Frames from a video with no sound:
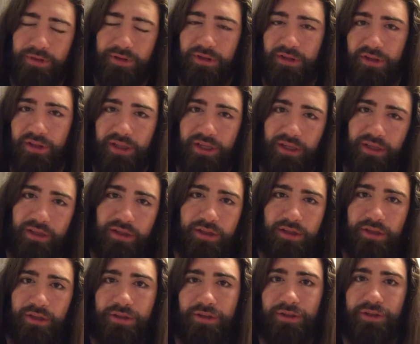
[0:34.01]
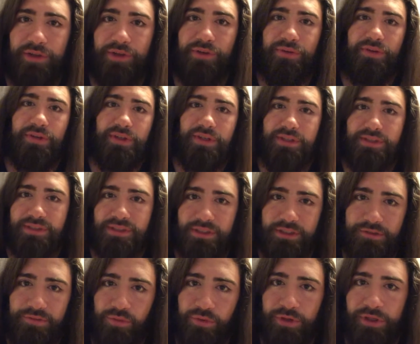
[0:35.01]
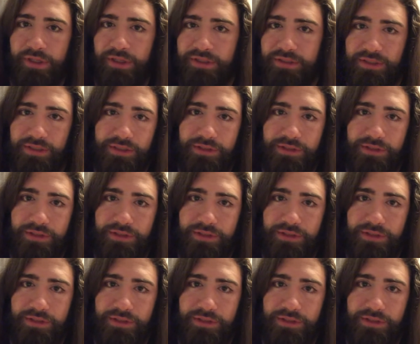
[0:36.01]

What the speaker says: into 6:40 to